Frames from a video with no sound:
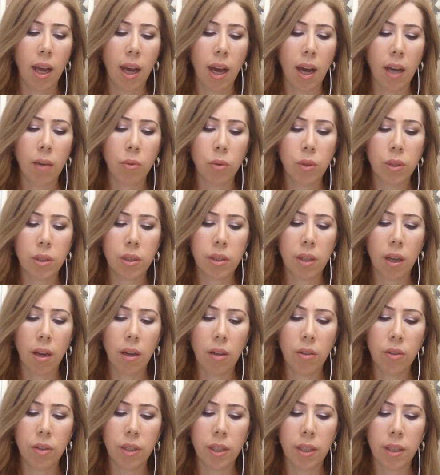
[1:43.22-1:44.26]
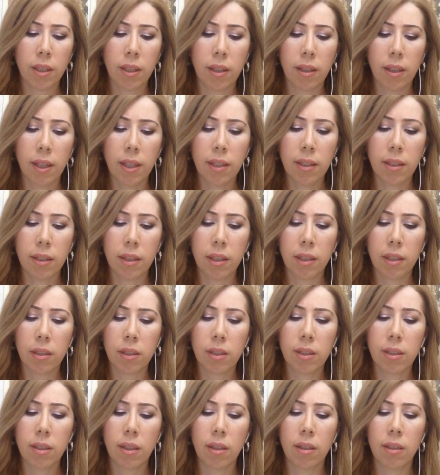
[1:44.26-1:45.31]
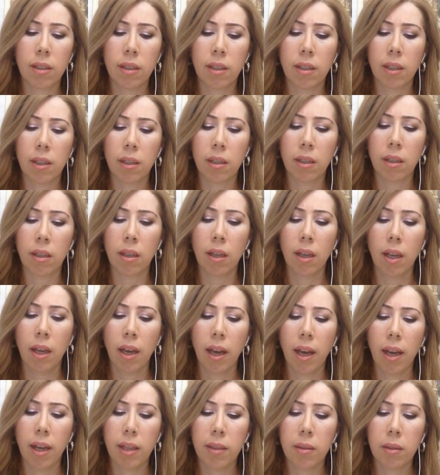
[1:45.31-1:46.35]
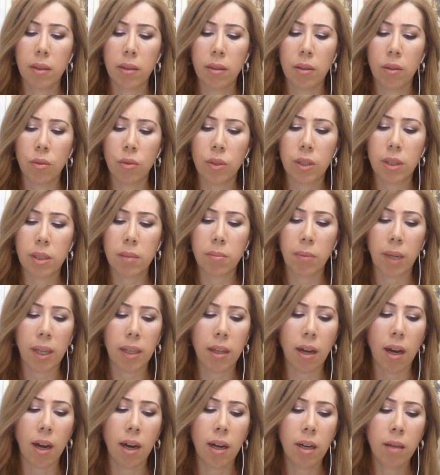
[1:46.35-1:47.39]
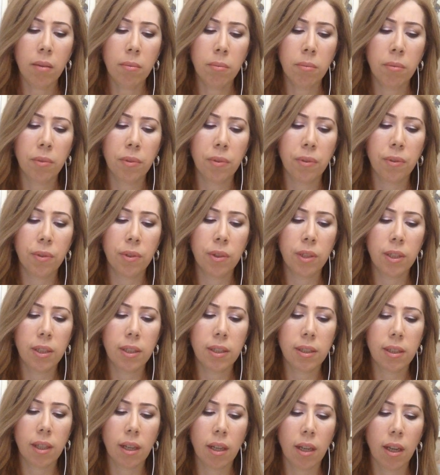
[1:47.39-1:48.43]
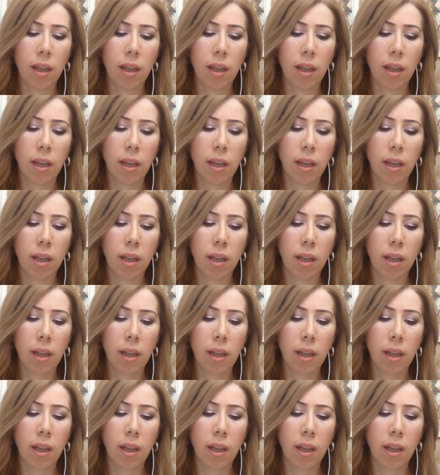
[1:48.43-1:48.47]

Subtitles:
I was ironing. Later he said he had noticed my arm first,